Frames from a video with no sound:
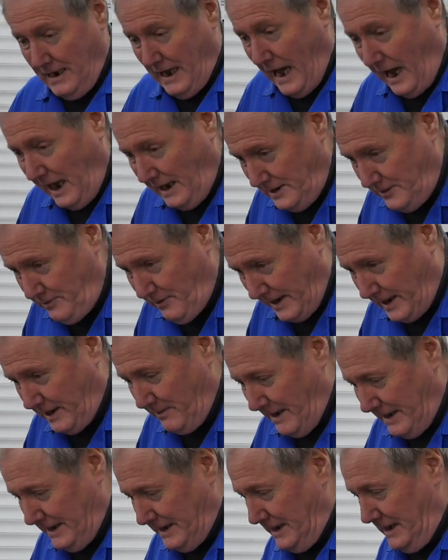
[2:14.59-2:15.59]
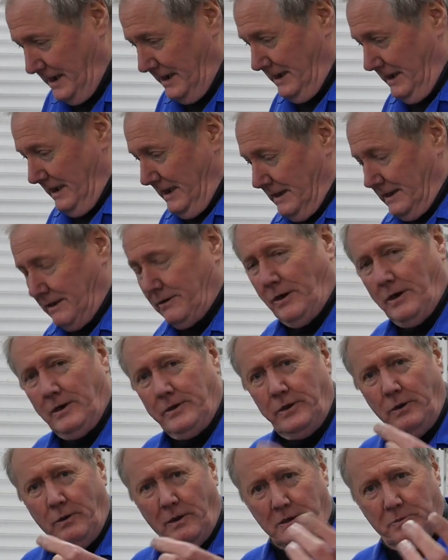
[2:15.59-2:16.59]
Highly recommended. You've got a
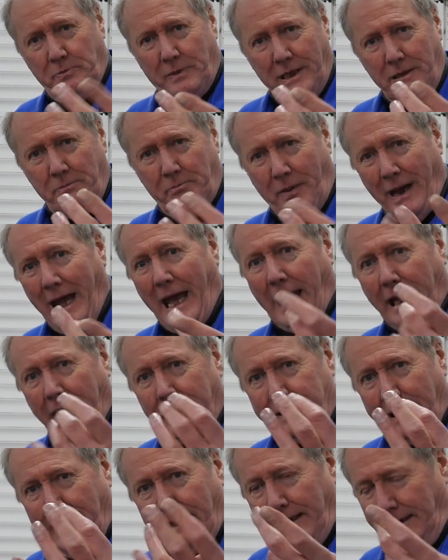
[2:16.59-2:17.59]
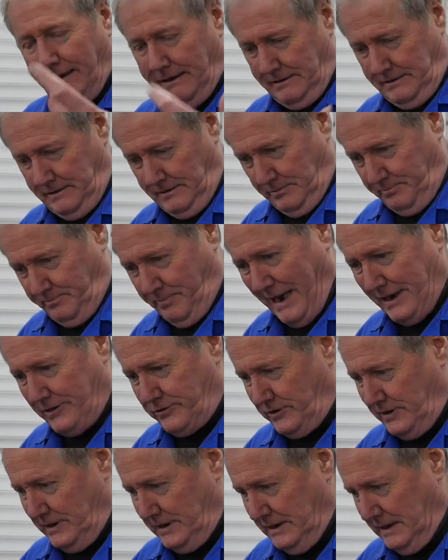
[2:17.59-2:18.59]
USB pack thing, your
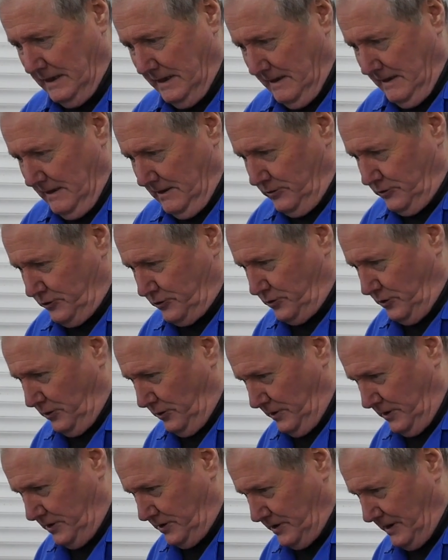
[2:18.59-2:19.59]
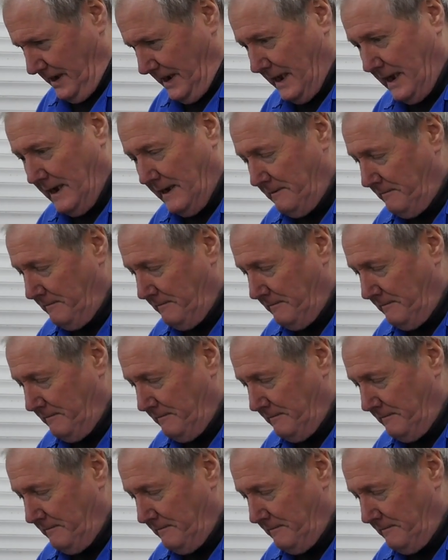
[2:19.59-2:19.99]
battery storage thing.